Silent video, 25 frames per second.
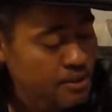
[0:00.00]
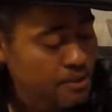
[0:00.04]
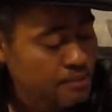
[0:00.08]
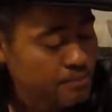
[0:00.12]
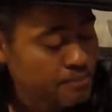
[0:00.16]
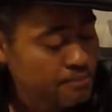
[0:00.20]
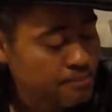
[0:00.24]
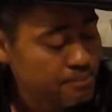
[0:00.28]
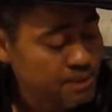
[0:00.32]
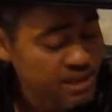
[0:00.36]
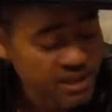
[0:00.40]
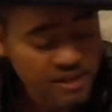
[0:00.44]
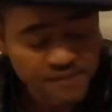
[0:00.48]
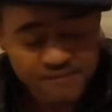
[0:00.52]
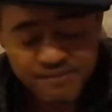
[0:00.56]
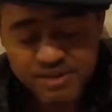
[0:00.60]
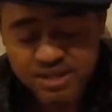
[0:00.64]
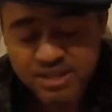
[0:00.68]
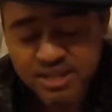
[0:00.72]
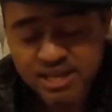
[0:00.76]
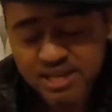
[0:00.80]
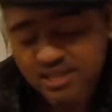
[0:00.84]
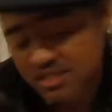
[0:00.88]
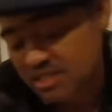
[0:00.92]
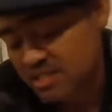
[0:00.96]
But I
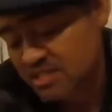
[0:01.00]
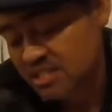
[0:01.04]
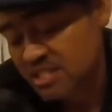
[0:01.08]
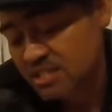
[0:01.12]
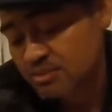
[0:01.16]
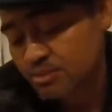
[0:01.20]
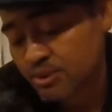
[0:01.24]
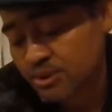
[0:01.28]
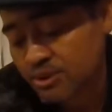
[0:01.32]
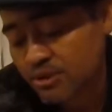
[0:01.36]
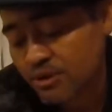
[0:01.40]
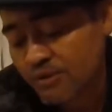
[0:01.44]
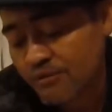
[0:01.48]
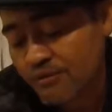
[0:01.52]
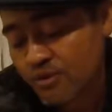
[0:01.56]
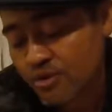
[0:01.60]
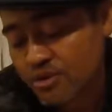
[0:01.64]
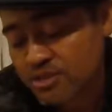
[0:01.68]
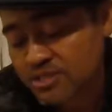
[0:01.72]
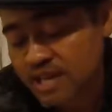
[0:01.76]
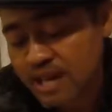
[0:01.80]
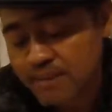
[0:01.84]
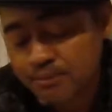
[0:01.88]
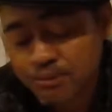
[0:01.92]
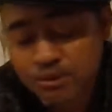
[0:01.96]
found out it has a
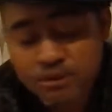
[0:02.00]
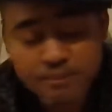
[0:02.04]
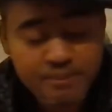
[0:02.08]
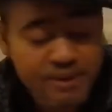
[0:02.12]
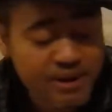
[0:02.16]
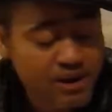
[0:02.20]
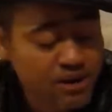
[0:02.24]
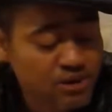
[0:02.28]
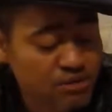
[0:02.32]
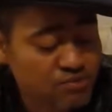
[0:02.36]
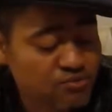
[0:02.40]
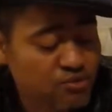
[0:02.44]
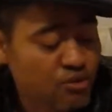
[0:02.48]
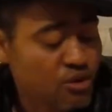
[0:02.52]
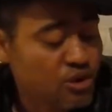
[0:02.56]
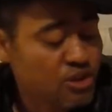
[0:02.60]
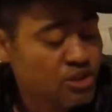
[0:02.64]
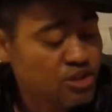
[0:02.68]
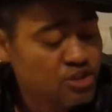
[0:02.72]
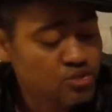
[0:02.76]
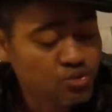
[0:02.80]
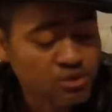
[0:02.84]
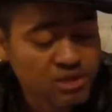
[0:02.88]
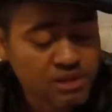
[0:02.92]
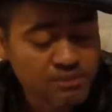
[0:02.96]
6.04 Type bore barrel, it's
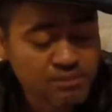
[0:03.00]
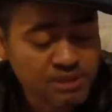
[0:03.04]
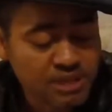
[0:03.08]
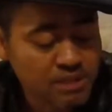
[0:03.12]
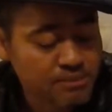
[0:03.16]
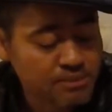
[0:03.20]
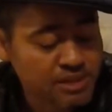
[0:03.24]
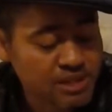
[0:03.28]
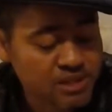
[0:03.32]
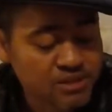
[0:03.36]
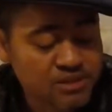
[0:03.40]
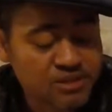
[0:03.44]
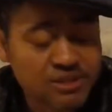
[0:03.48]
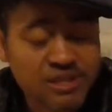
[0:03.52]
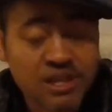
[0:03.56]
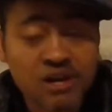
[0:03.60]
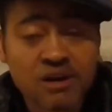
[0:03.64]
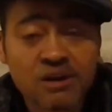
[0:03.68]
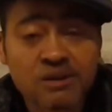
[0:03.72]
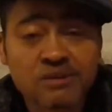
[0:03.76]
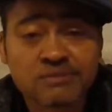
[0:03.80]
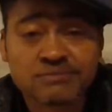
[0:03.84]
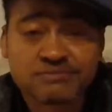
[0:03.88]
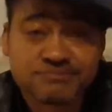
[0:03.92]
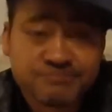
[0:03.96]
420 millimeters
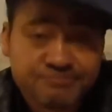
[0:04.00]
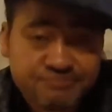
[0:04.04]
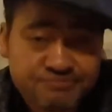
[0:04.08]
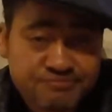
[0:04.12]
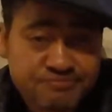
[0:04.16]
long.